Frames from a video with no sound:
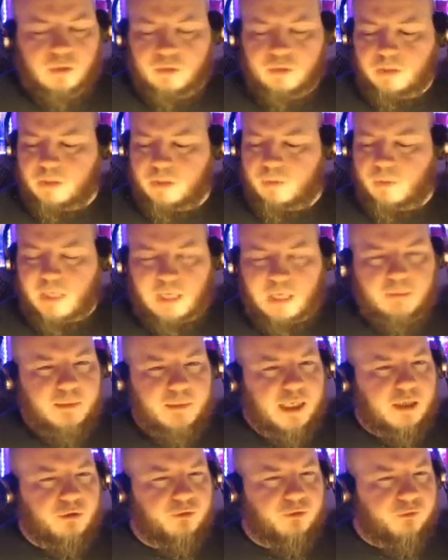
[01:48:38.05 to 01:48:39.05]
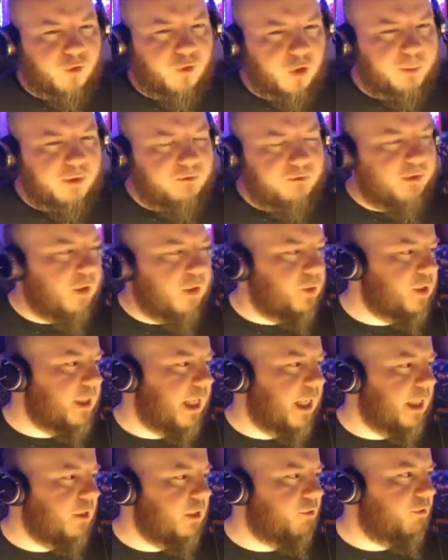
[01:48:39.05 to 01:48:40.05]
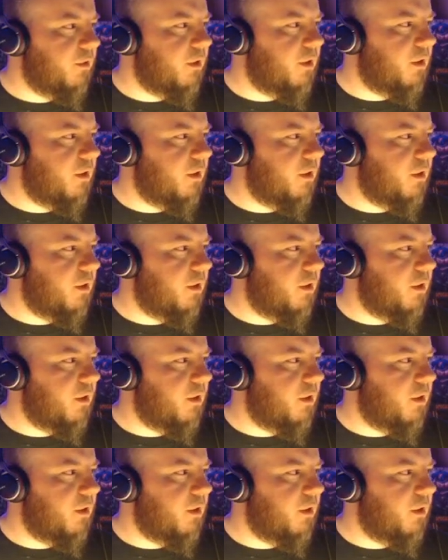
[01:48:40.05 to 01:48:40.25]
That you can make a 4-up invuln save